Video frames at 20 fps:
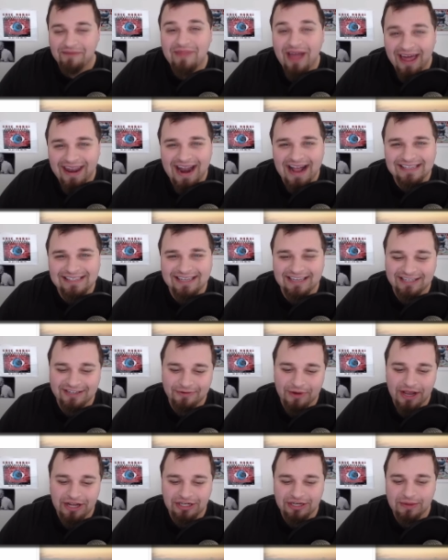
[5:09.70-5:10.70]
not in that
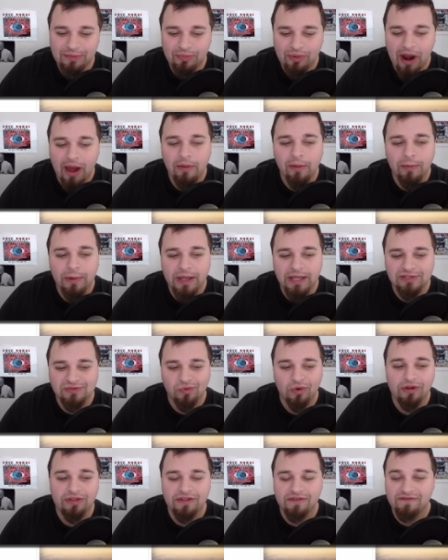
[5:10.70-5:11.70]
situation, probably is
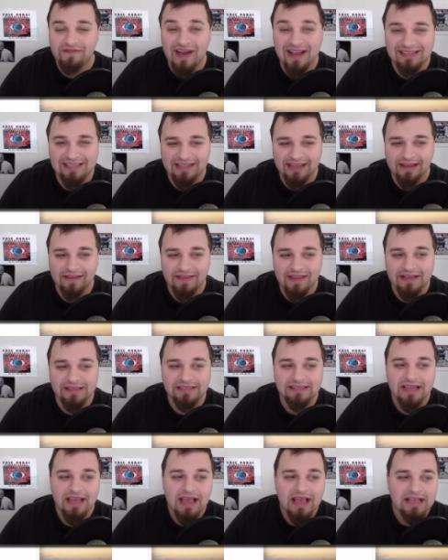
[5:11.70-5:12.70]
worth investing in
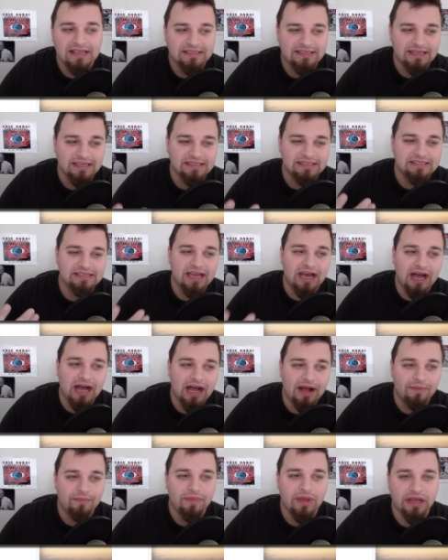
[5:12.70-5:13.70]
this, since
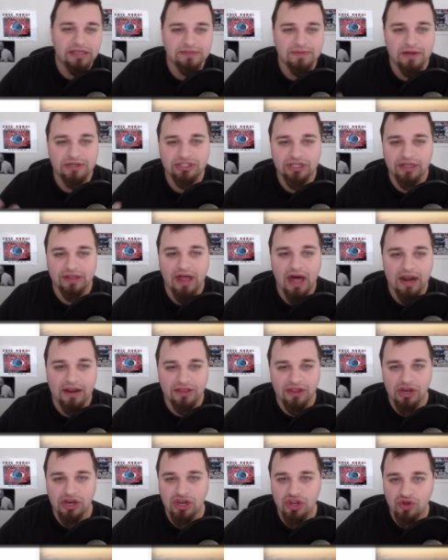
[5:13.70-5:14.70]
especially a lot
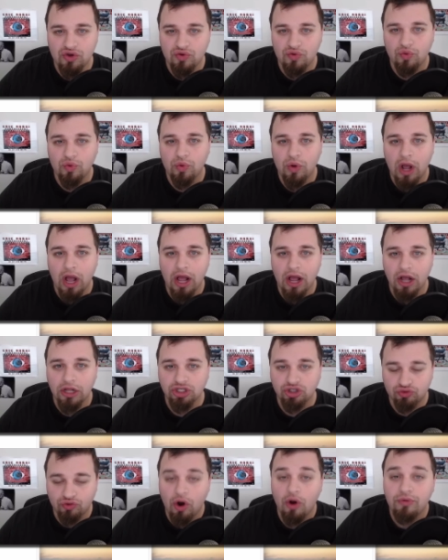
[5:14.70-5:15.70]
of the new
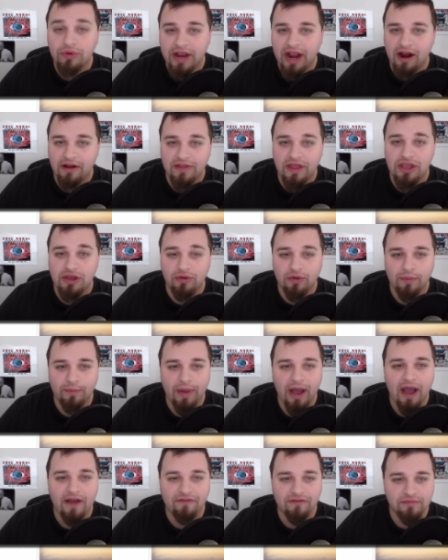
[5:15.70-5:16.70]
drone care that you can
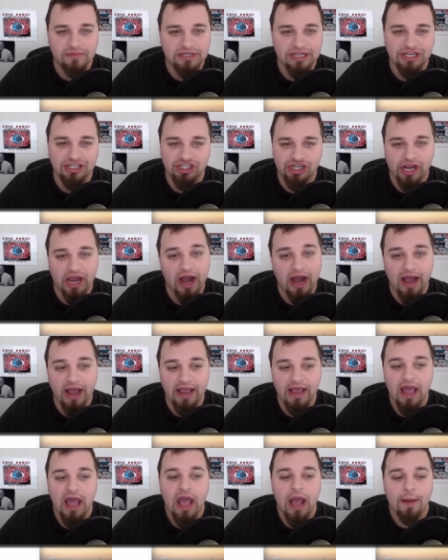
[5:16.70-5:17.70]
buy from
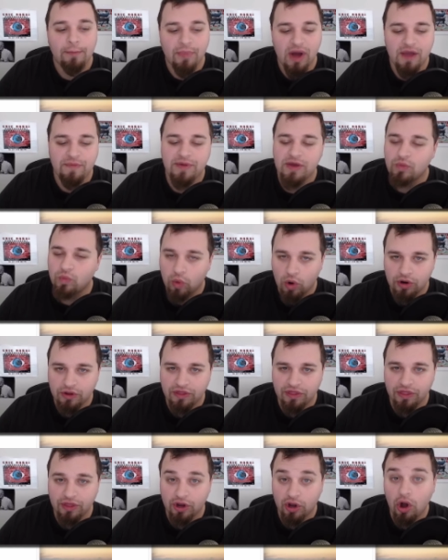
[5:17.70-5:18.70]
DJI might be
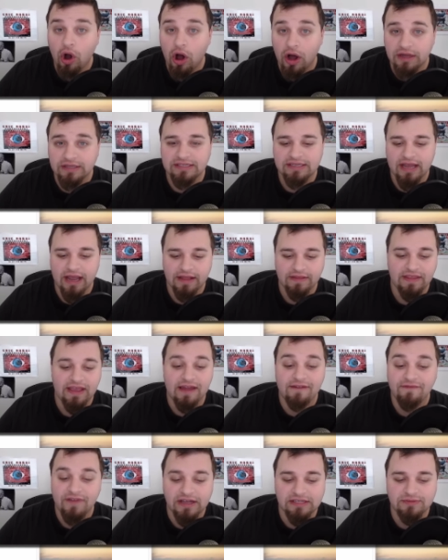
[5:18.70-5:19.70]
worth the cost and the
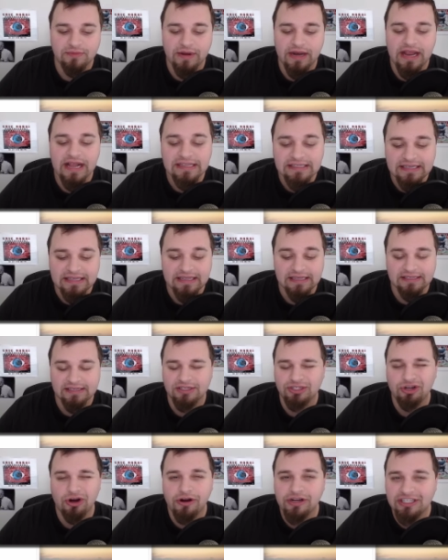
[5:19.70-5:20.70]
investment into this,
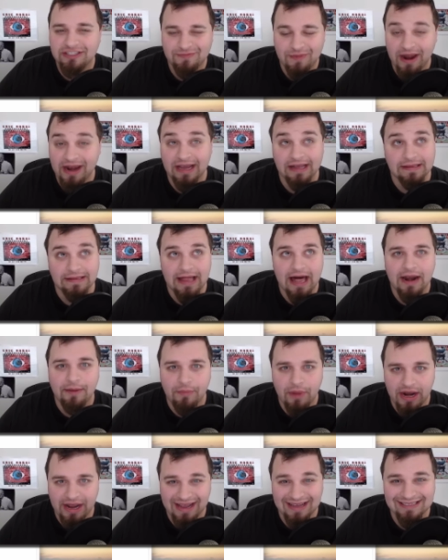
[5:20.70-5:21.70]
since you're already spending a lot of
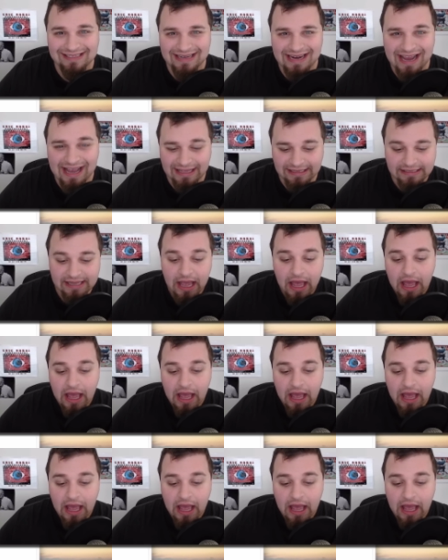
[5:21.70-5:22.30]
money as it is.